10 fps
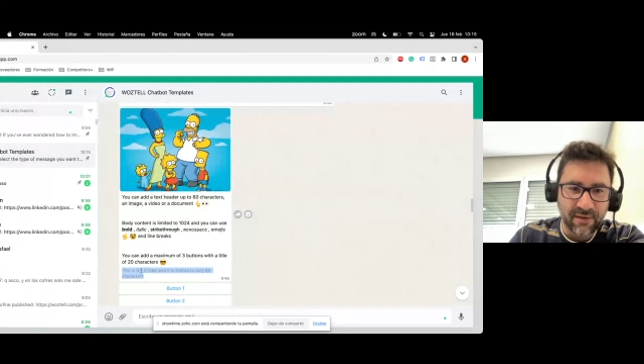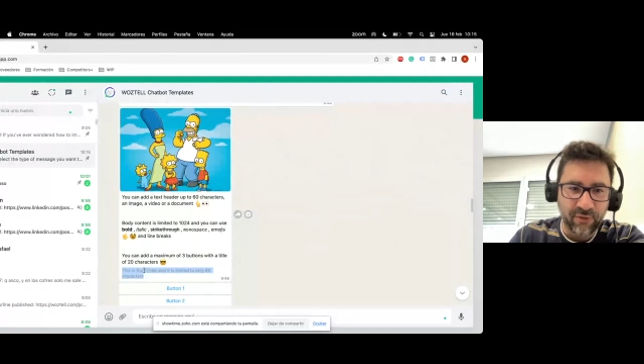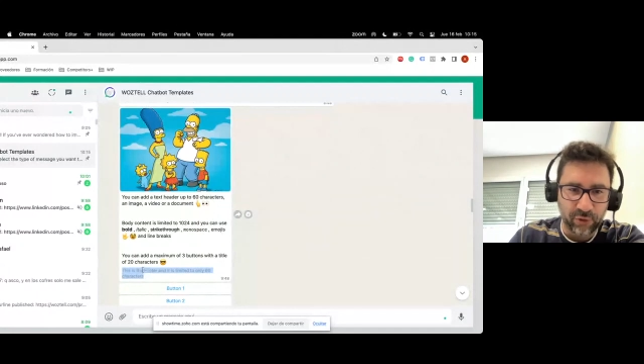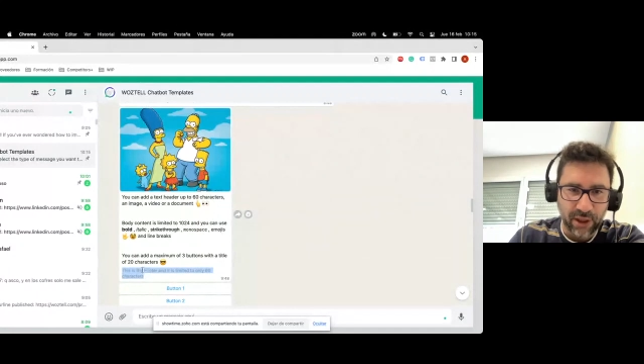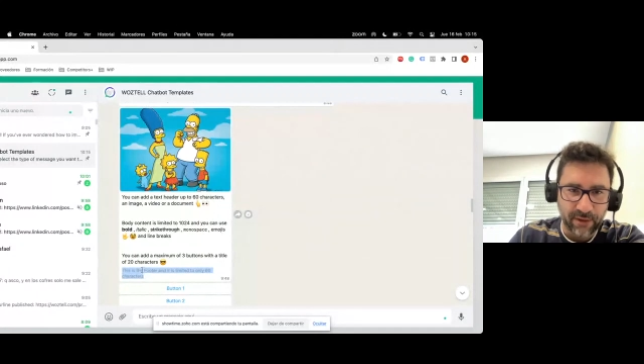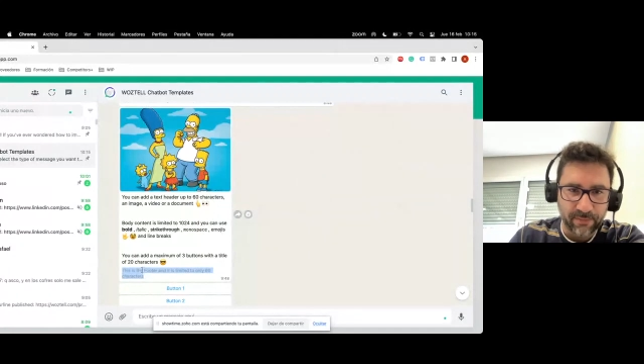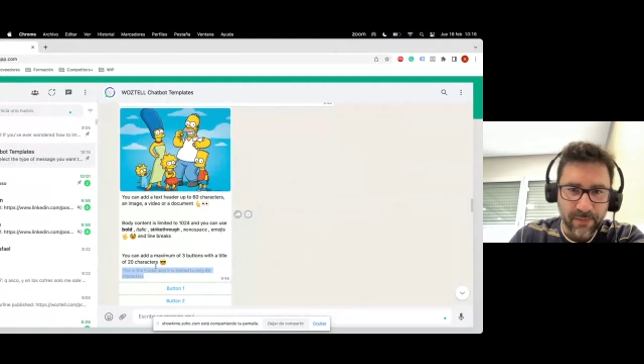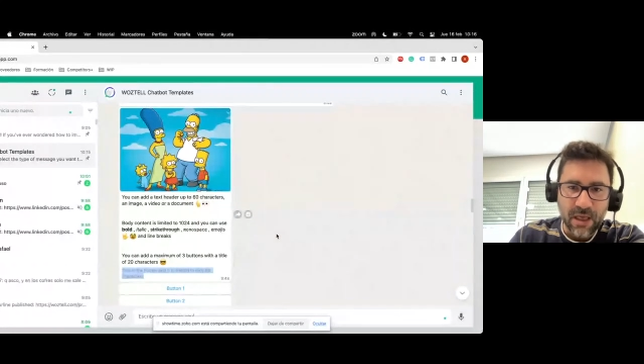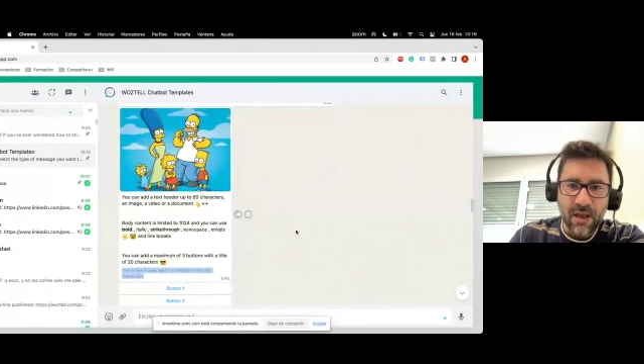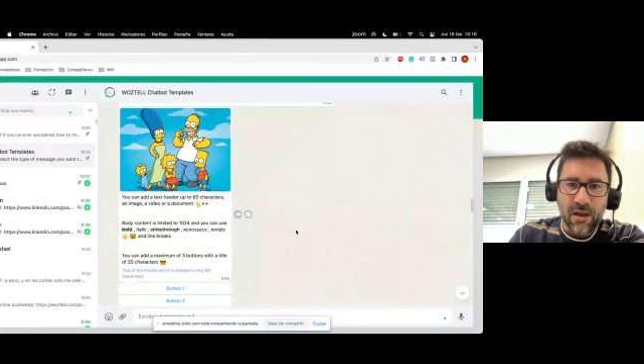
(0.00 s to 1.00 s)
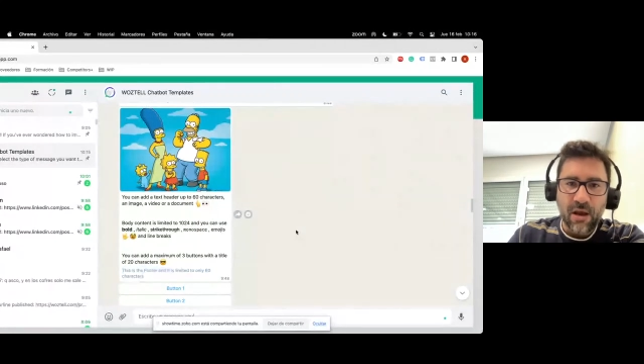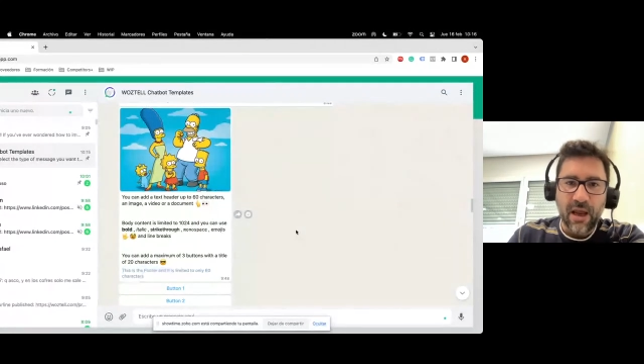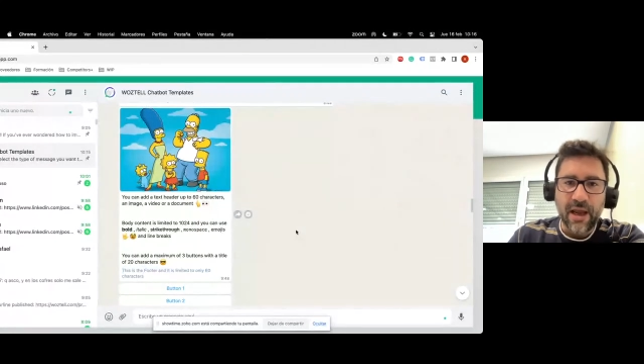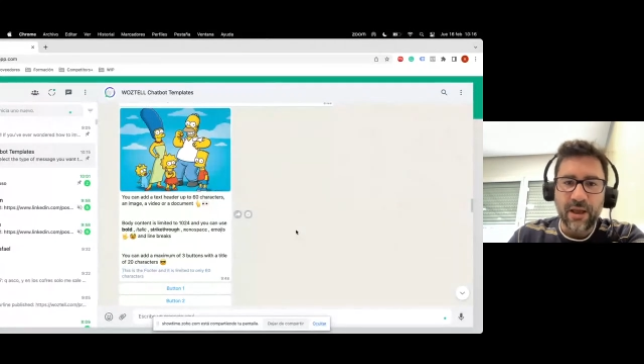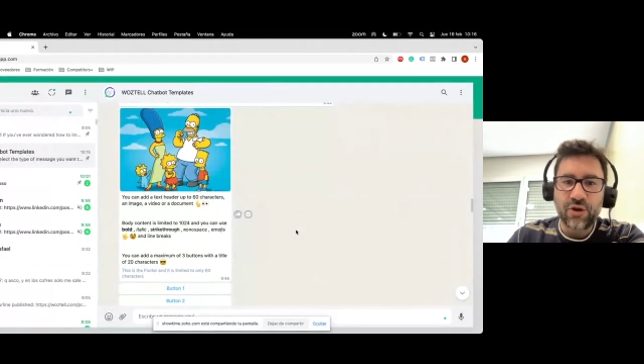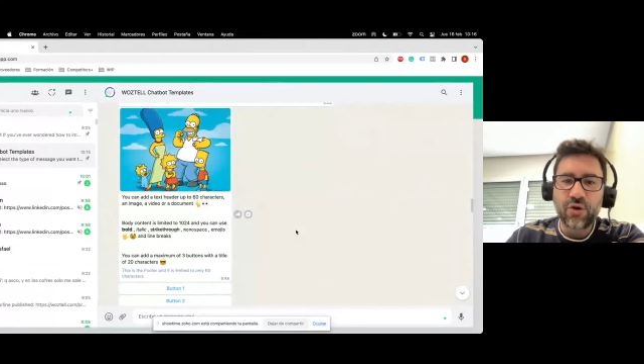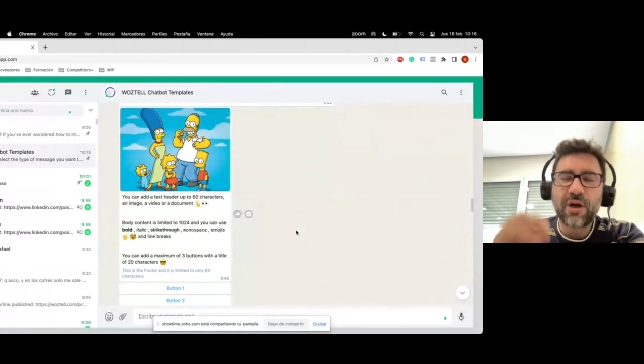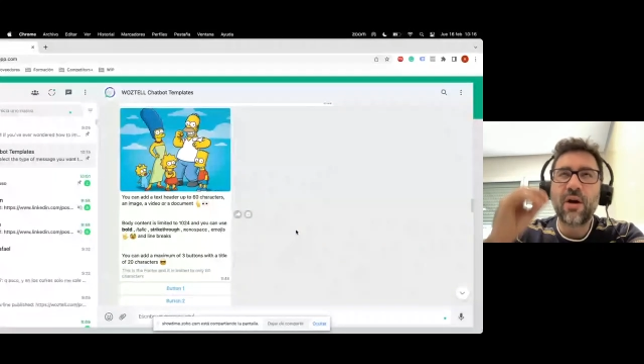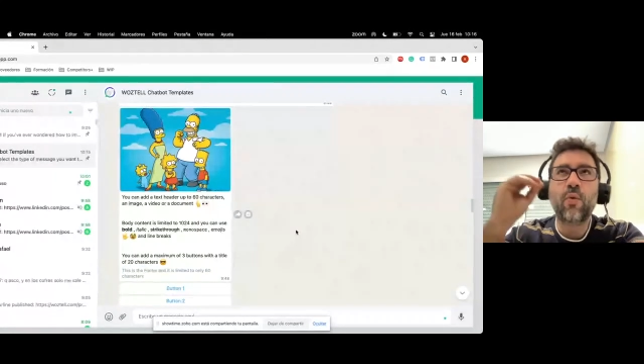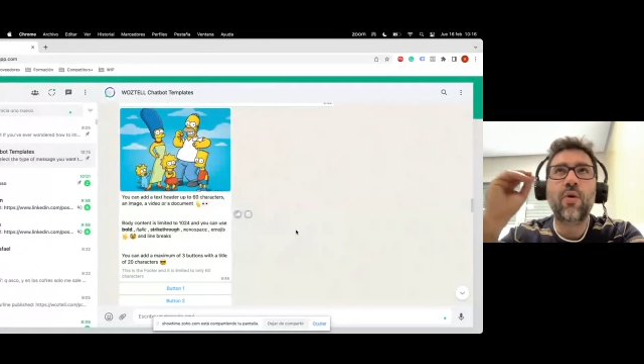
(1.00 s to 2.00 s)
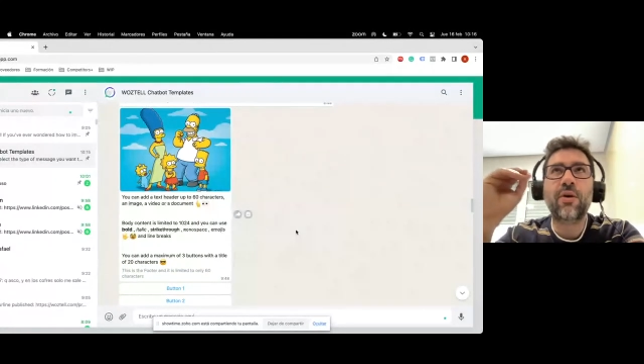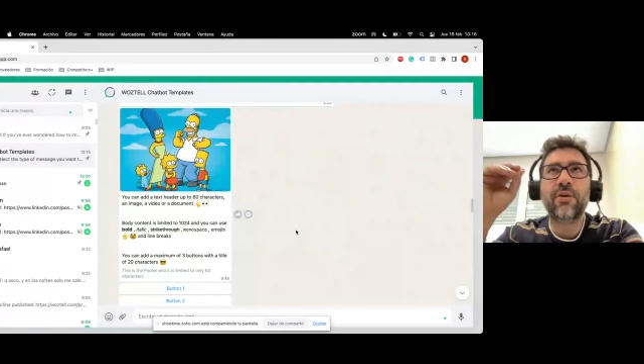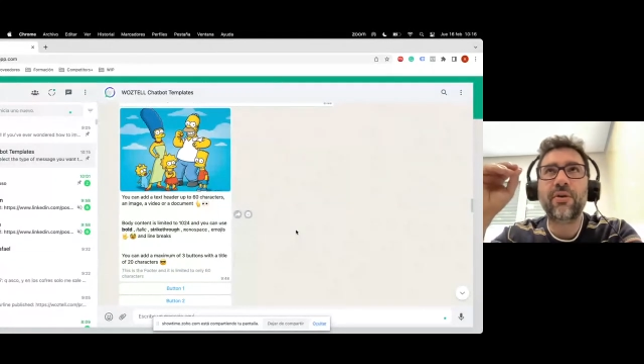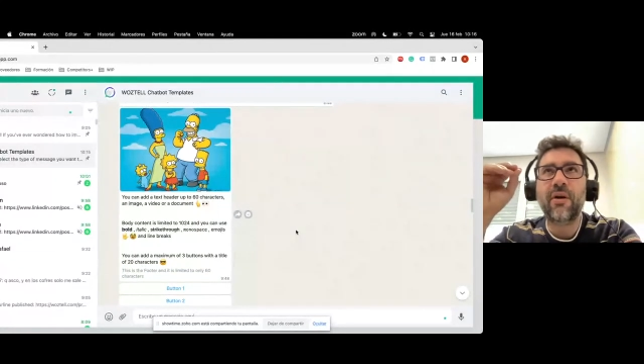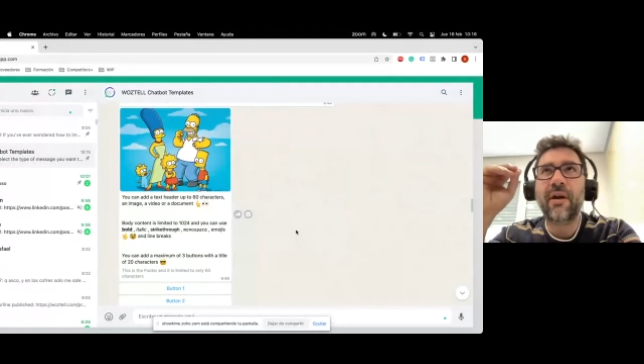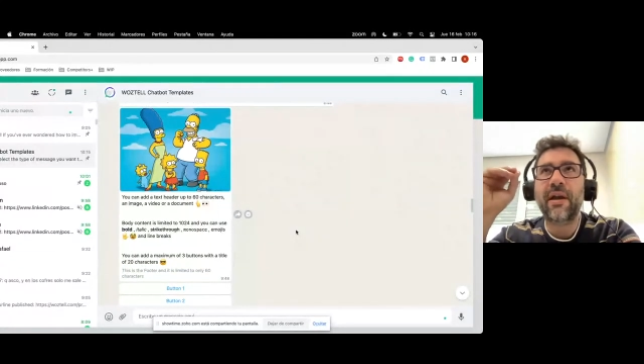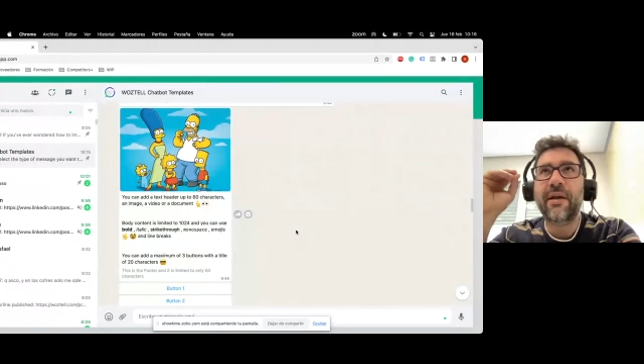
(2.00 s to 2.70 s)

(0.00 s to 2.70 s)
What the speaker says: the footer. You can work